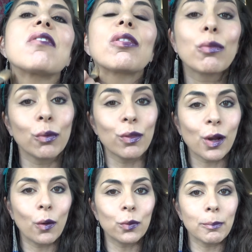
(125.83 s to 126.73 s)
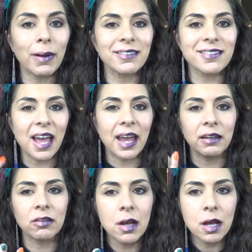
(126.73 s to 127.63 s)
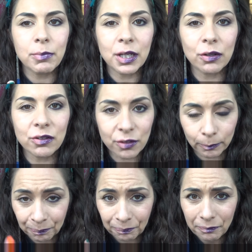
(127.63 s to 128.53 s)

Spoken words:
through the colder months, and because